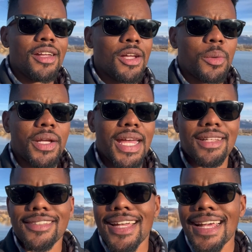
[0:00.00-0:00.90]
quick
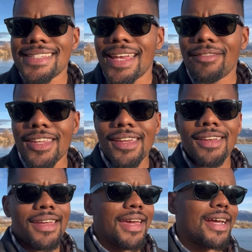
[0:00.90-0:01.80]
access to I-70,
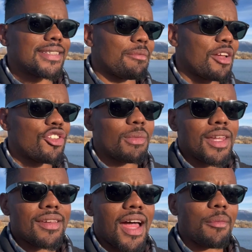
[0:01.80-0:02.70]
and as I mentioned
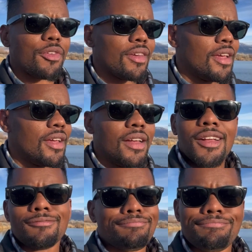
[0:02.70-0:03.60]
many times,
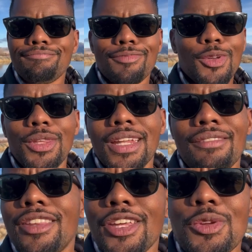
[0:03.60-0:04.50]
within
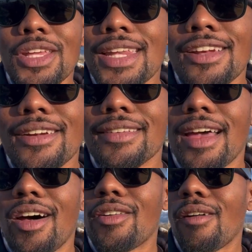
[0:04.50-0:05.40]
everything you need here in
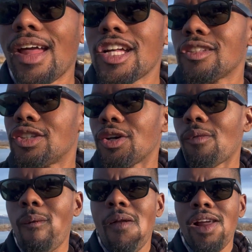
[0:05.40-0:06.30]
town, right? So
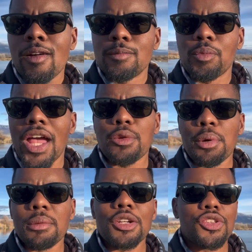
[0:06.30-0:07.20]
that's
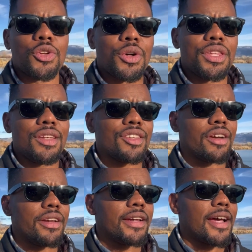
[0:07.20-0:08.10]
pretty much the Northeast
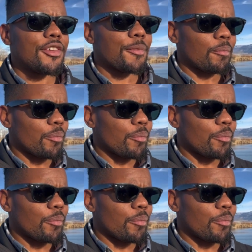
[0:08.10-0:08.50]
area, guys.